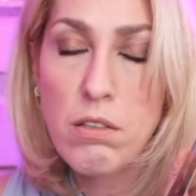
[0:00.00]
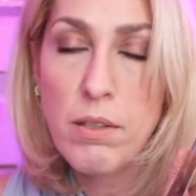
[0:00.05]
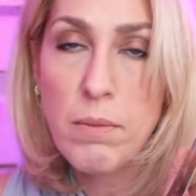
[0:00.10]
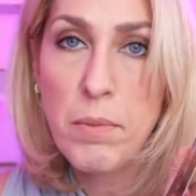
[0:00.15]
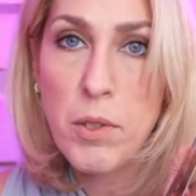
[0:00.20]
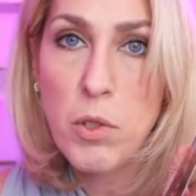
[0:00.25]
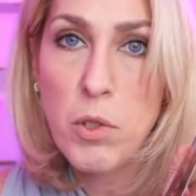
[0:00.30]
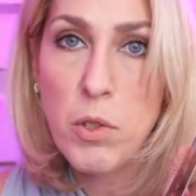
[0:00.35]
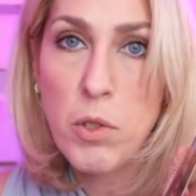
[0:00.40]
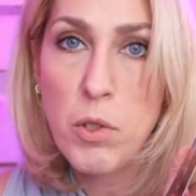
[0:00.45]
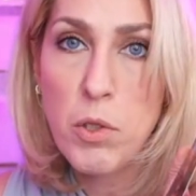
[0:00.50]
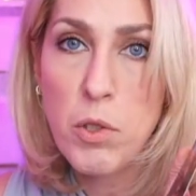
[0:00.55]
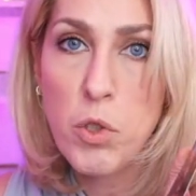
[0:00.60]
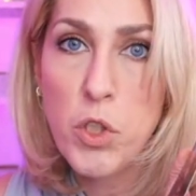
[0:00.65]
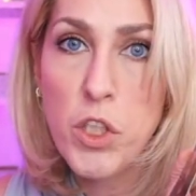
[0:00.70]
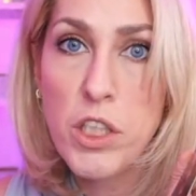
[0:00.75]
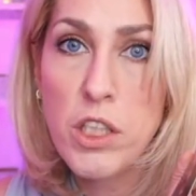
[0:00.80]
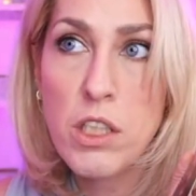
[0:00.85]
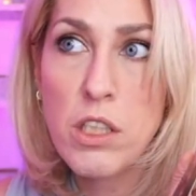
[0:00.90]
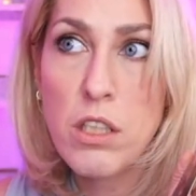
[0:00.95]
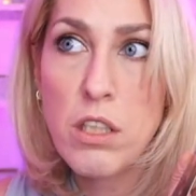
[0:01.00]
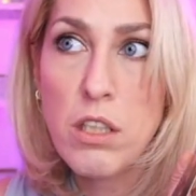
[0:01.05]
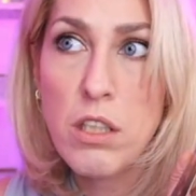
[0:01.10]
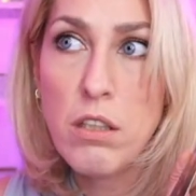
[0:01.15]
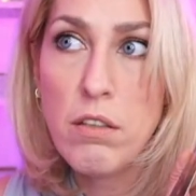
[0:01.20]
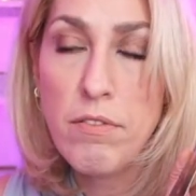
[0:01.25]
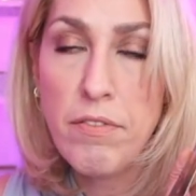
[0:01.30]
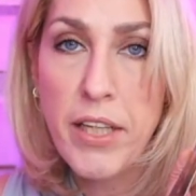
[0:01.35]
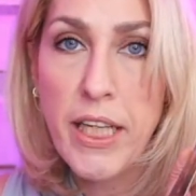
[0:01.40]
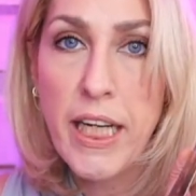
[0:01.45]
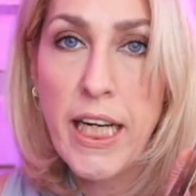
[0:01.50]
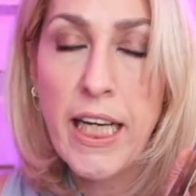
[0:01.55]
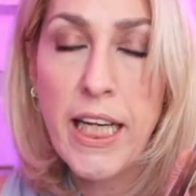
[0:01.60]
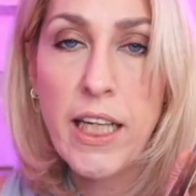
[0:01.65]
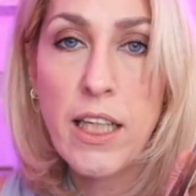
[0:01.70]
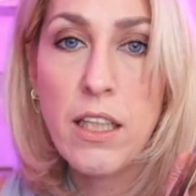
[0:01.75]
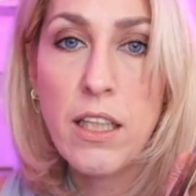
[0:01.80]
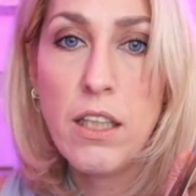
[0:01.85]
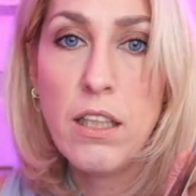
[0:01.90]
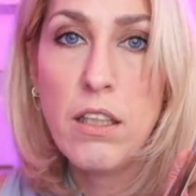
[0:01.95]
emotions, feeling,